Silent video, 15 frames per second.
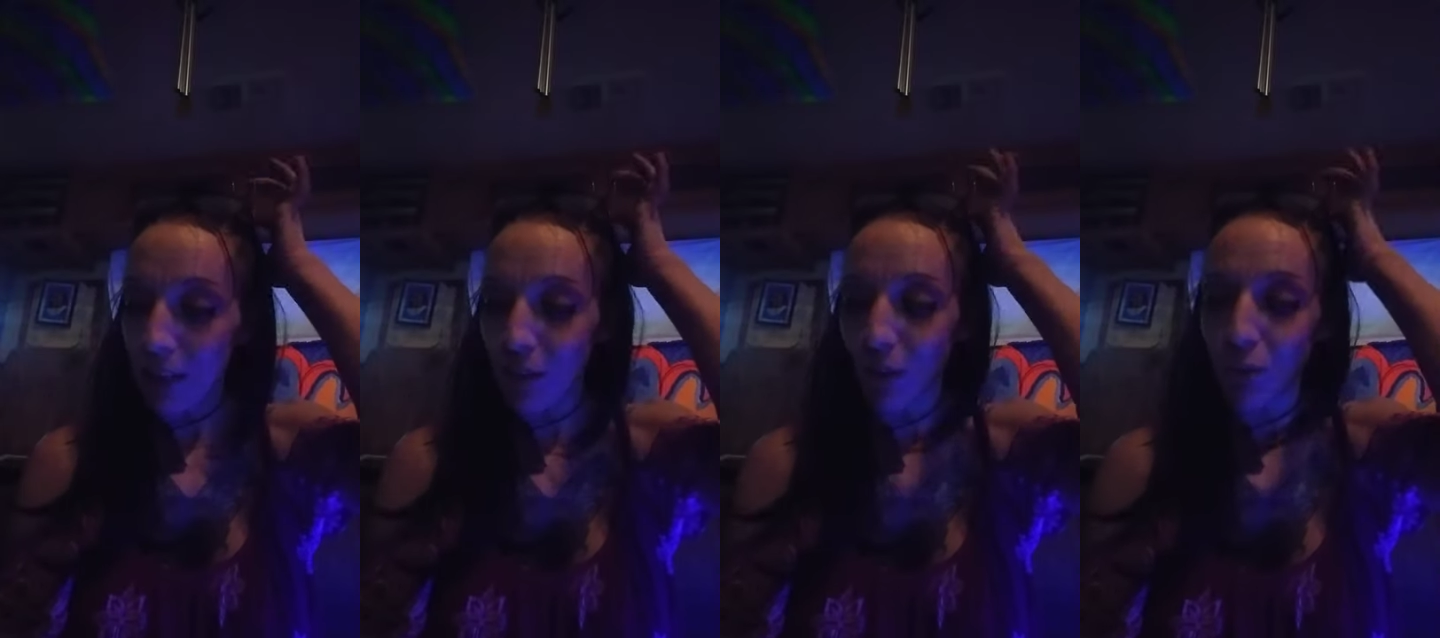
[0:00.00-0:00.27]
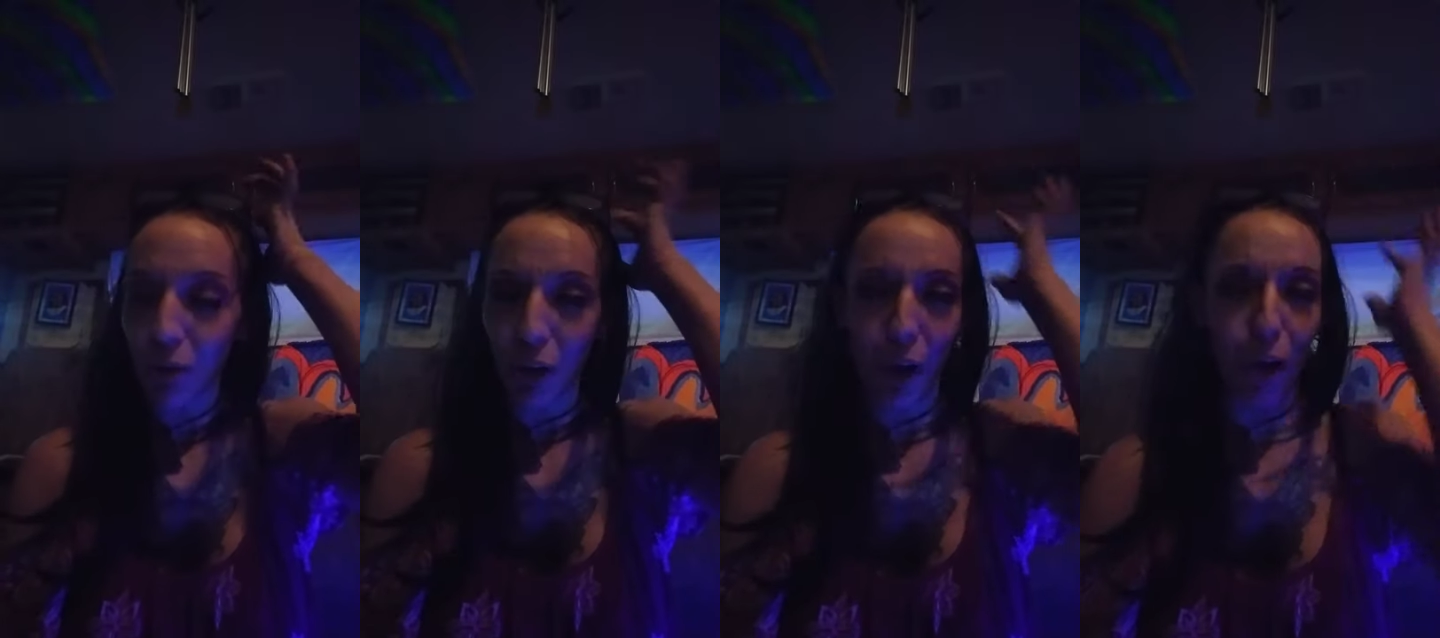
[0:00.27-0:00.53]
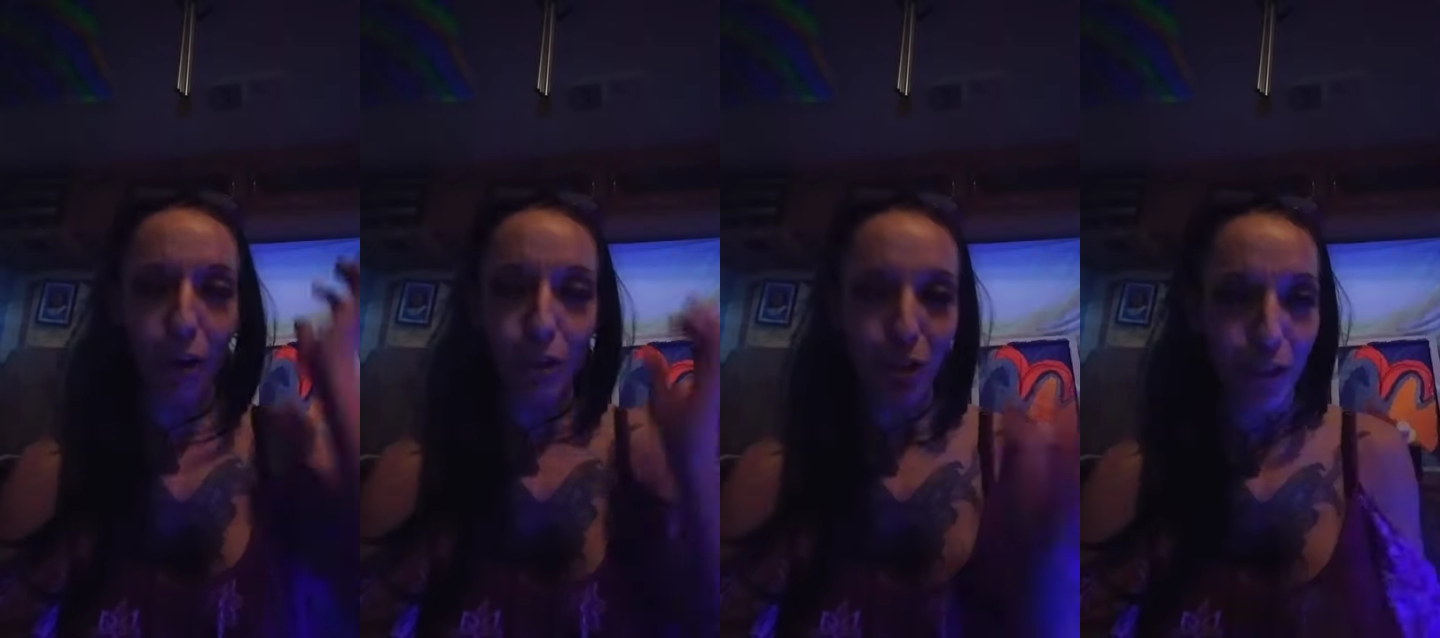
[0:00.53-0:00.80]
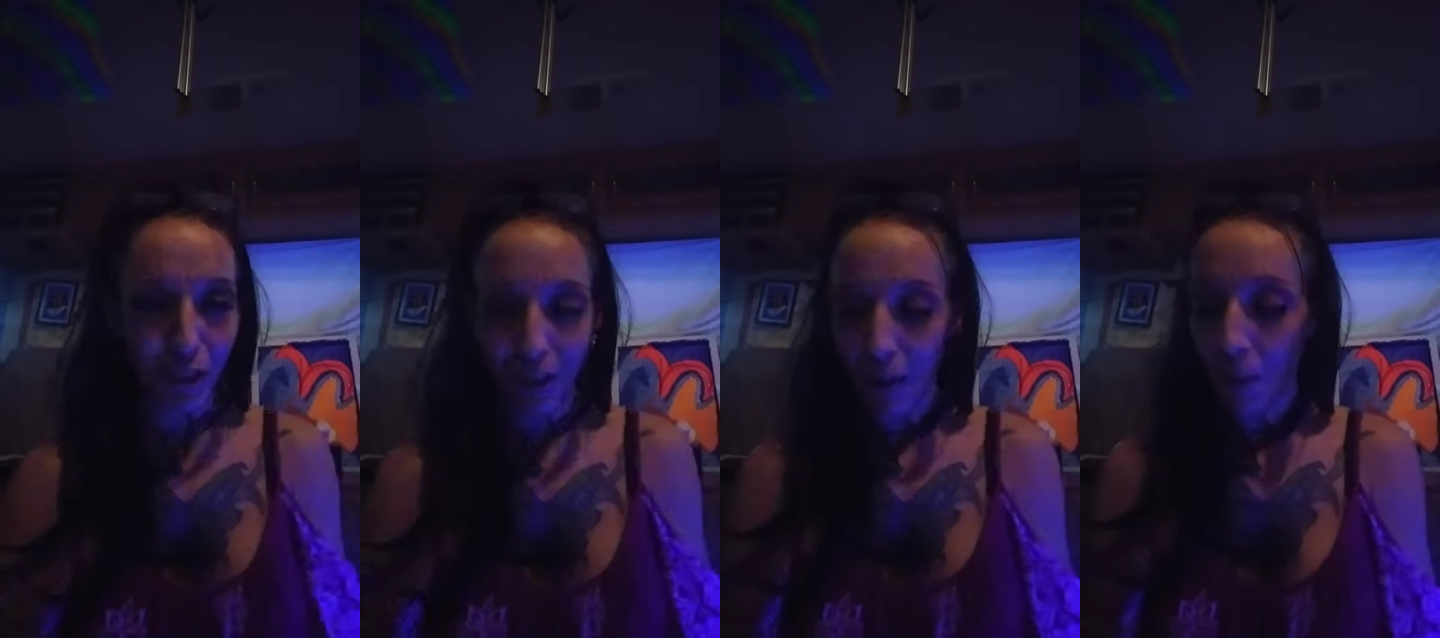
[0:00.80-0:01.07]
I don't
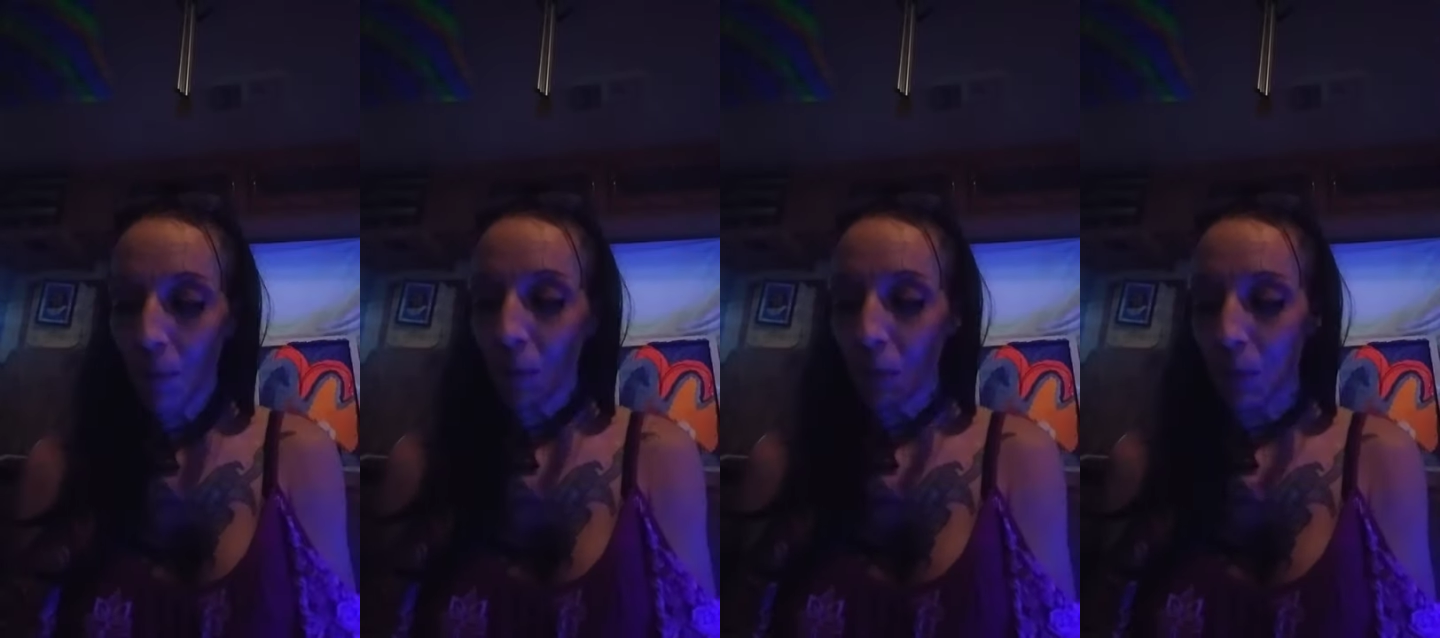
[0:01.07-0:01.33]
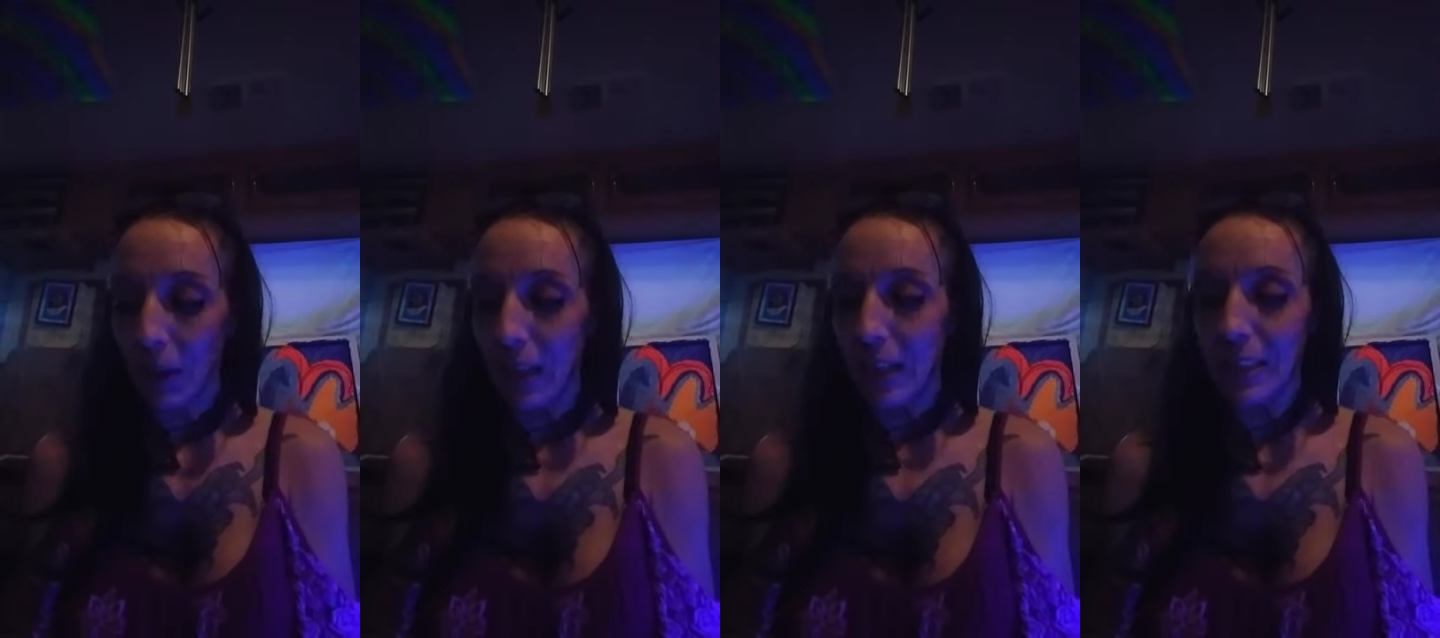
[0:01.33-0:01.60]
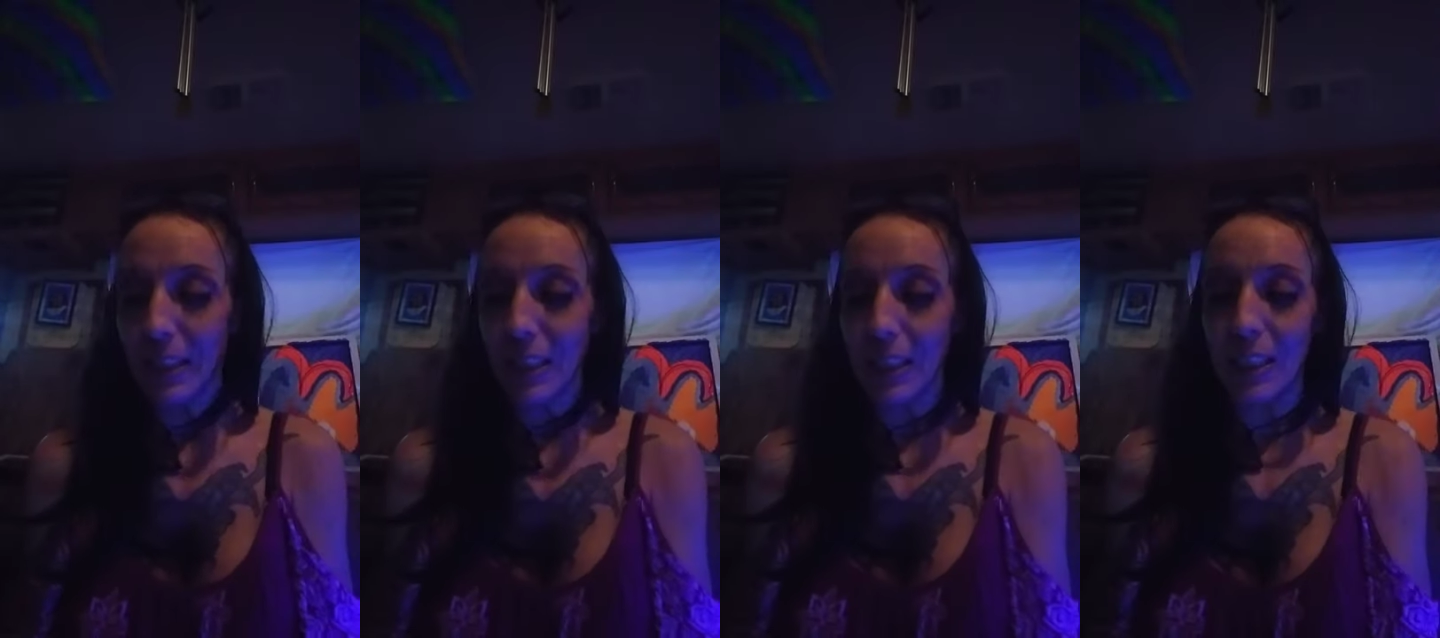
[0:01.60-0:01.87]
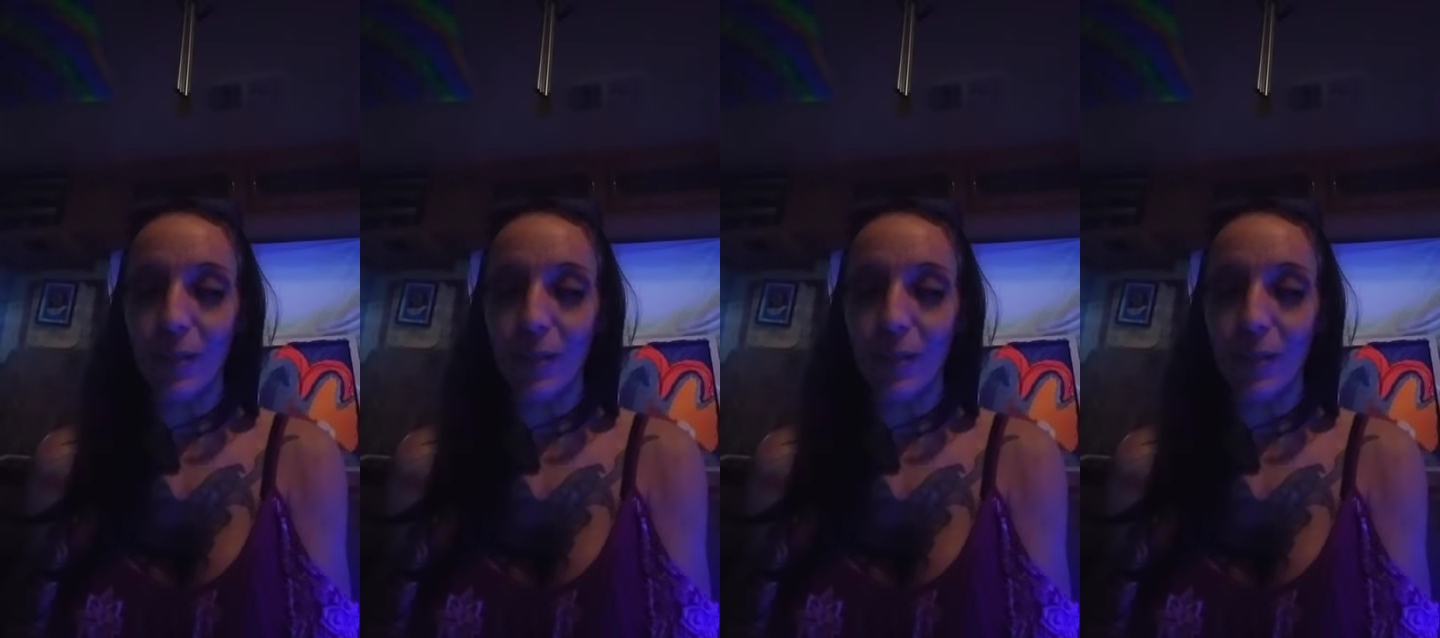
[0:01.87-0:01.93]
charge because this